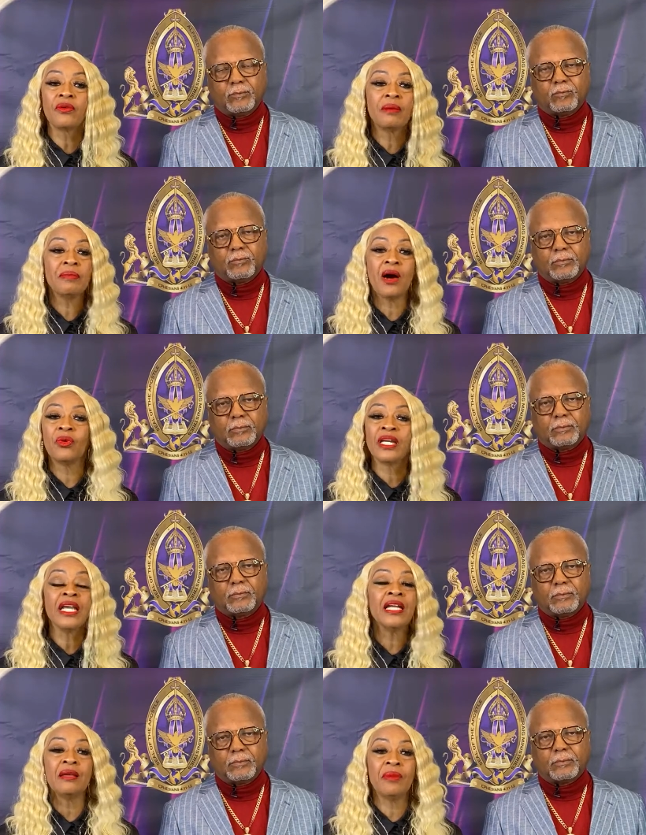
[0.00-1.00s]
Speaker 1: worry about
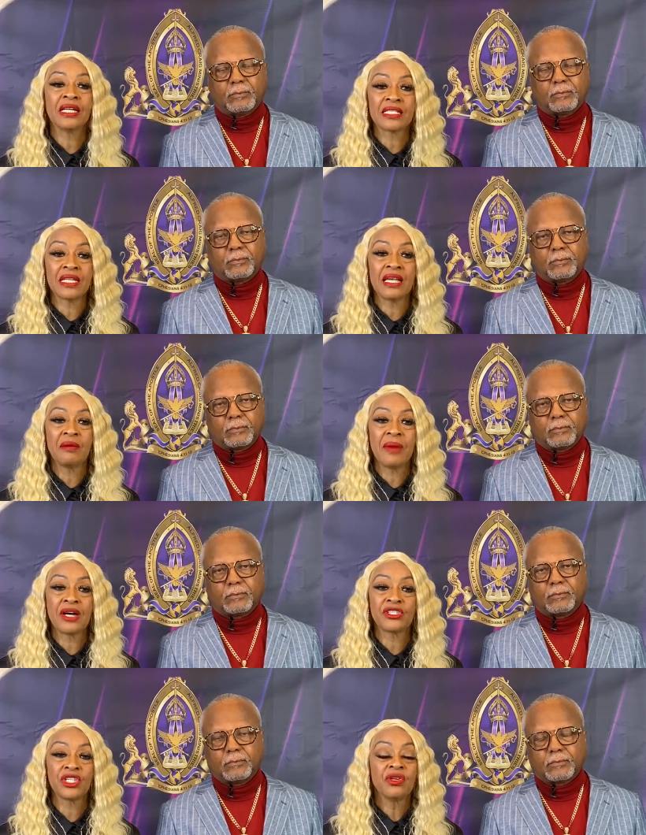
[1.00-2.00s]
what anybody say
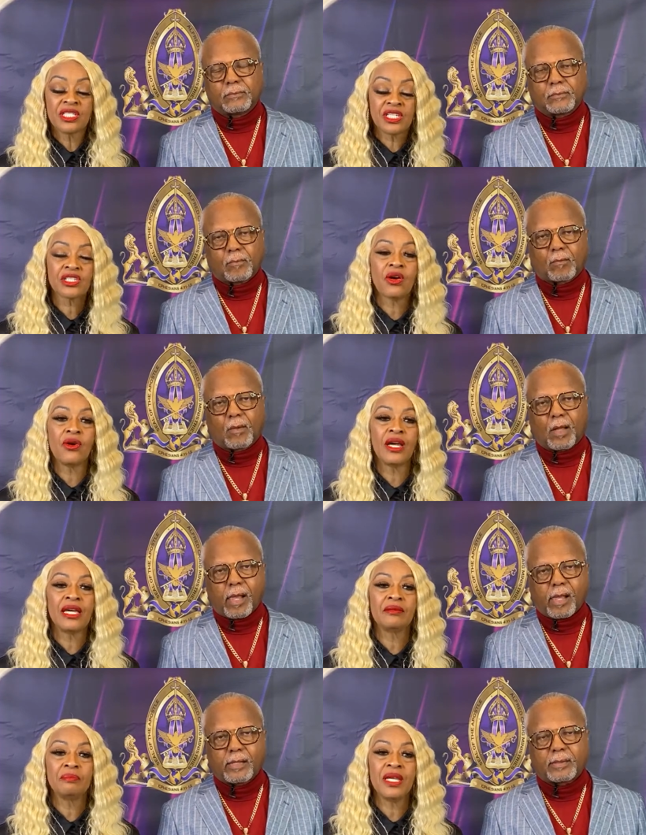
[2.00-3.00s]
about you. Just go
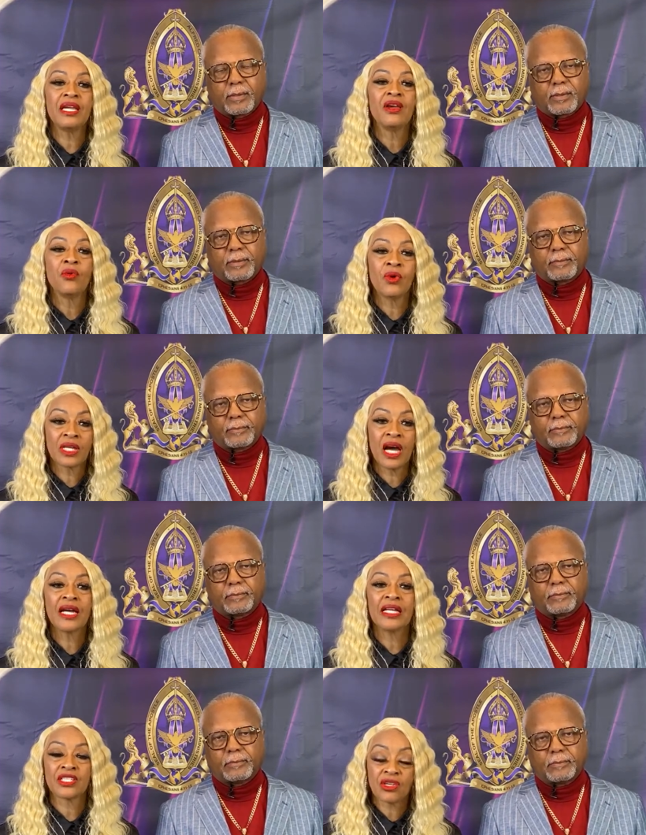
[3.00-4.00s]
ahead and be what
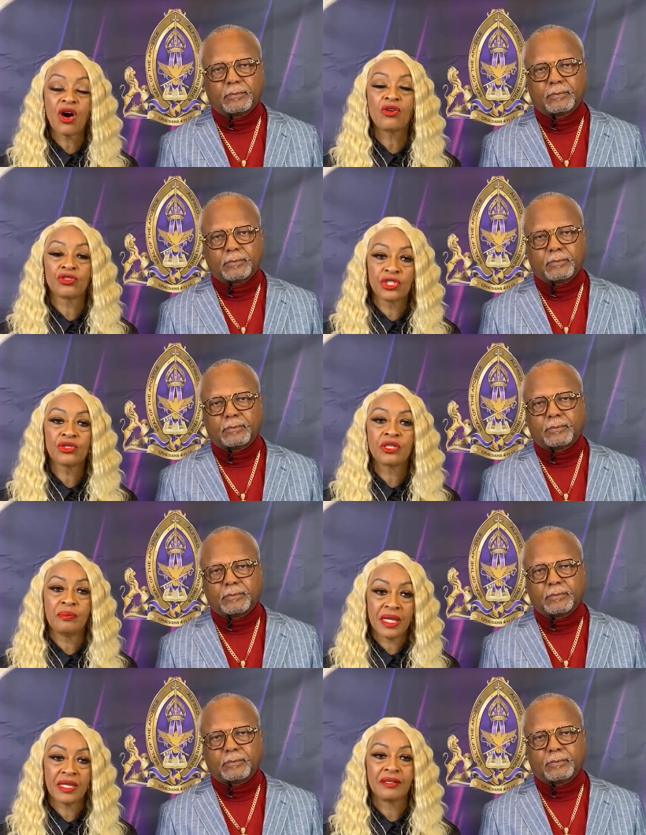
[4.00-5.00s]
God has called you
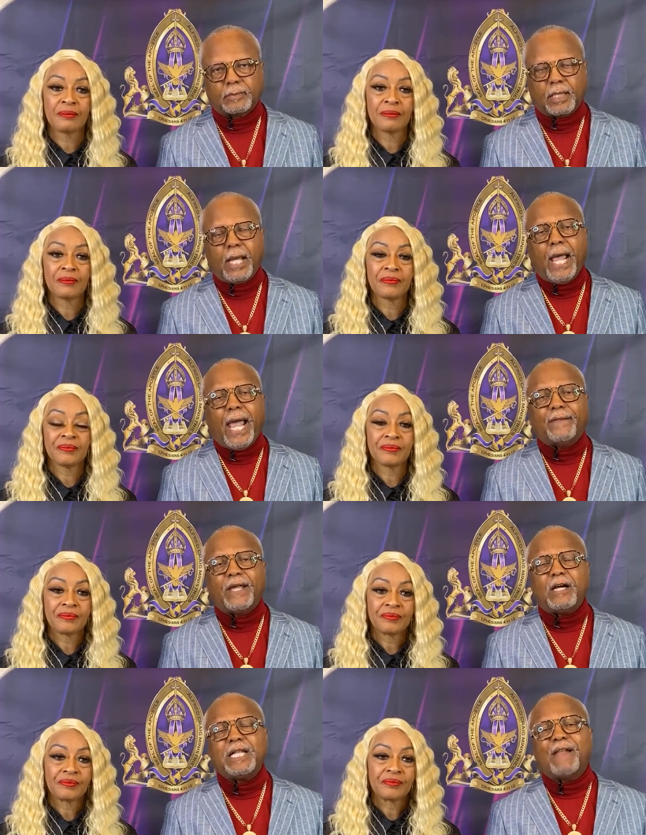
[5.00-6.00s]
to be.
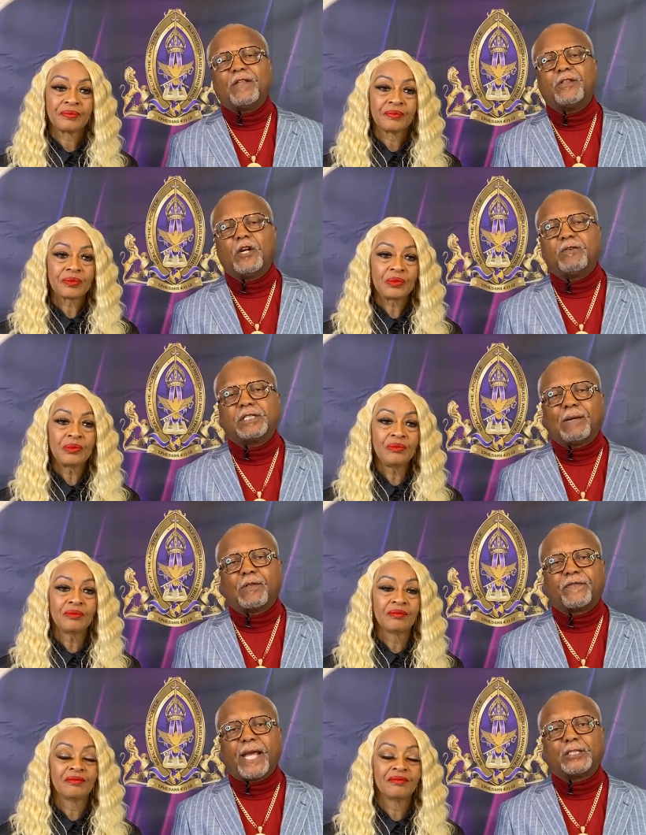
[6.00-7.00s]
Speaker 2: And they don't have the nerve to
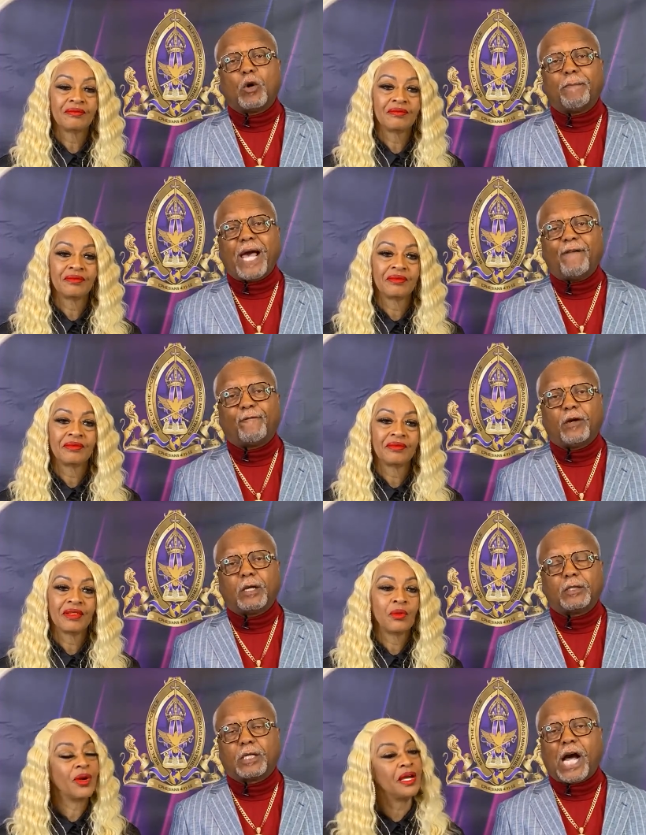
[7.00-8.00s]
say when things go bad
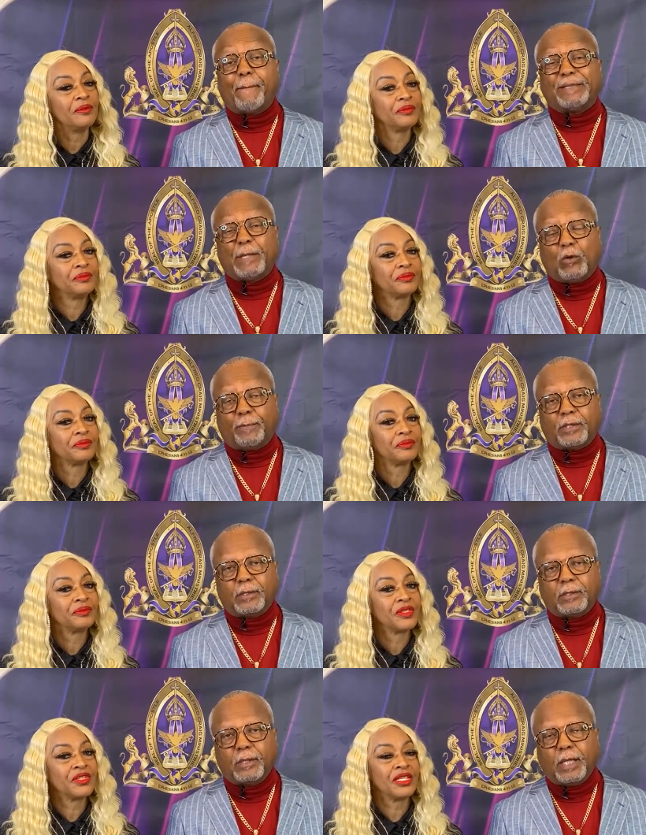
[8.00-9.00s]
for you, well, God must be
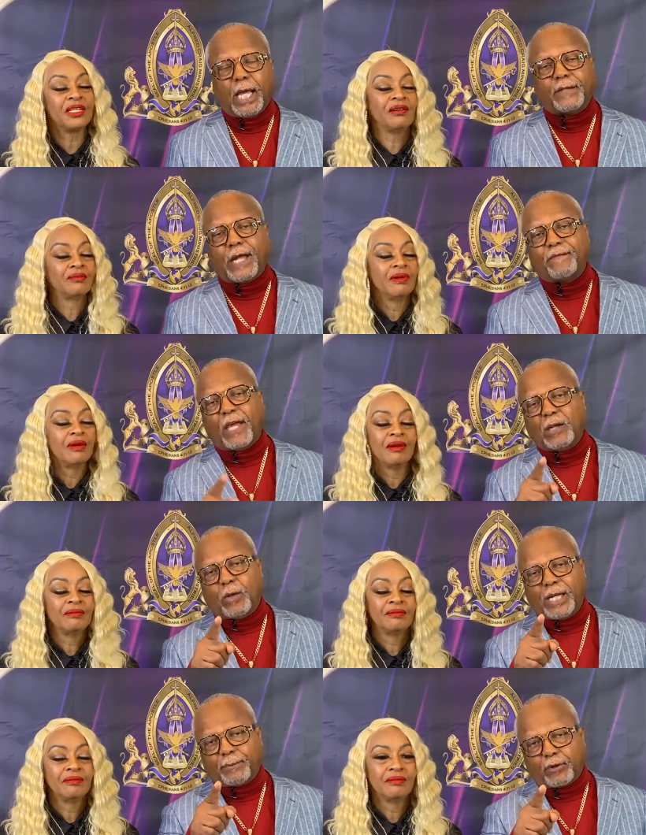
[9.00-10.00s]
whipping you. See? And and they're
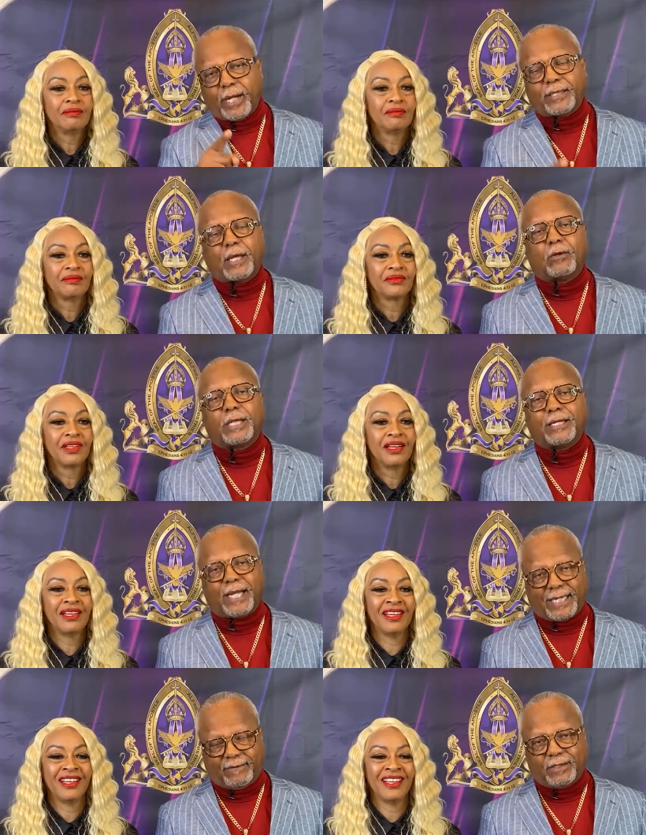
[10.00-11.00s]
the one help create that that
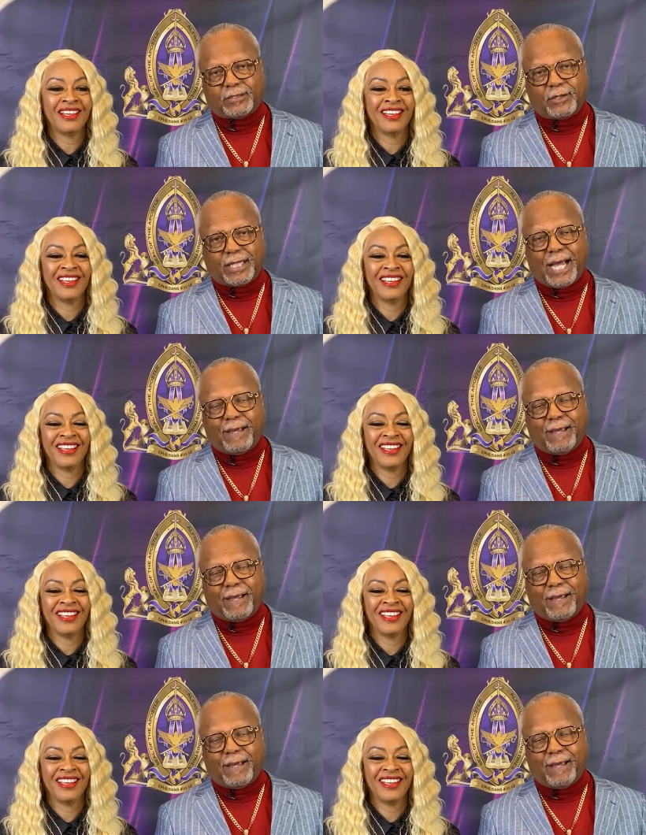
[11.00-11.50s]
negative in your